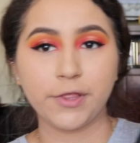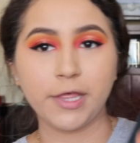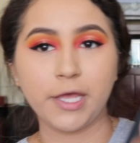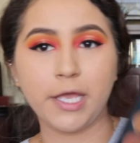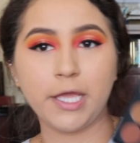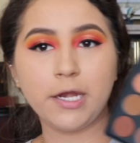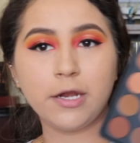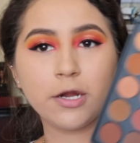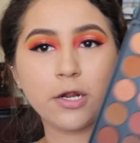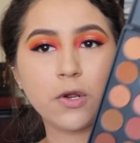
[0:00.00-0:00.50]

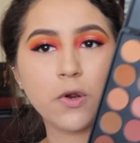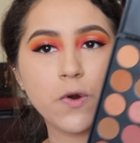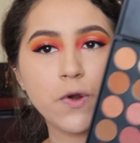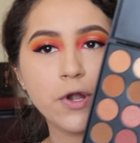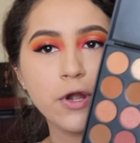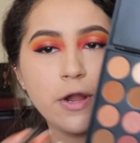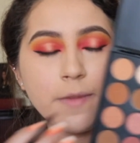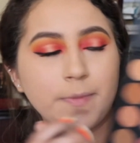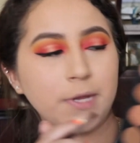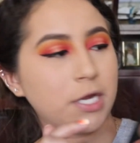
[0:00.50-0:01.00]
the inner
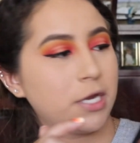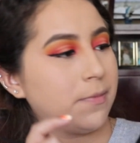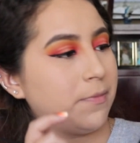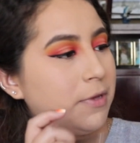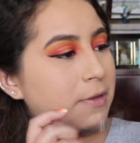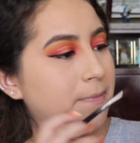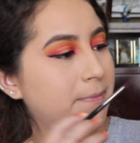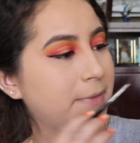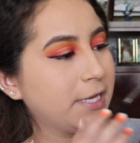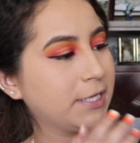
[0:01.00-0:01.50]
corner, I'm going to
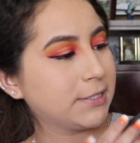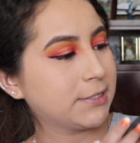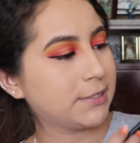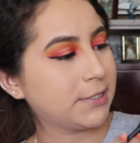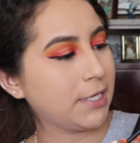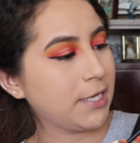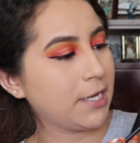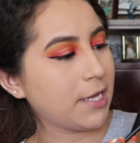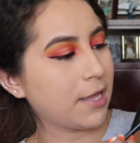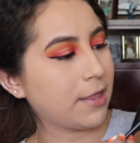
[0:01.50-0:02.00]
be
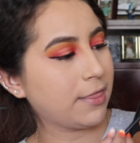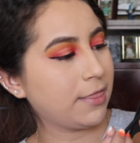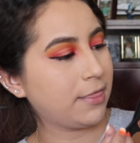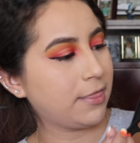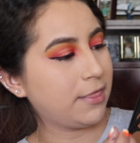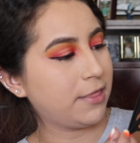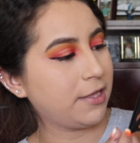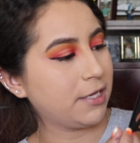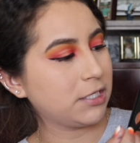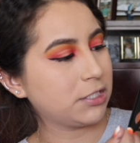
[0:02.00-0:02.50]
mixing
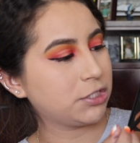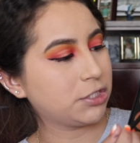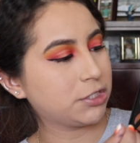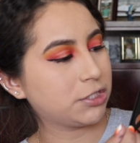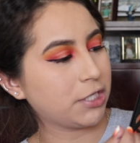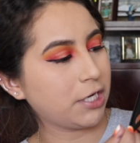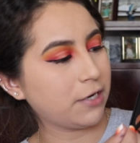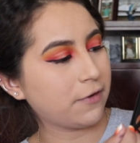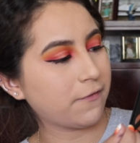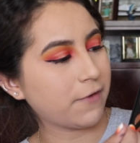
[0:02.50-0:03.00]
this
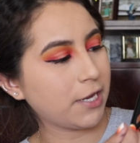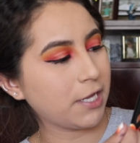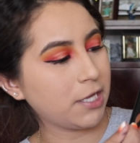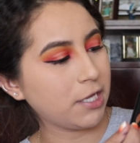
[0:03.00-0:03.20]
shade right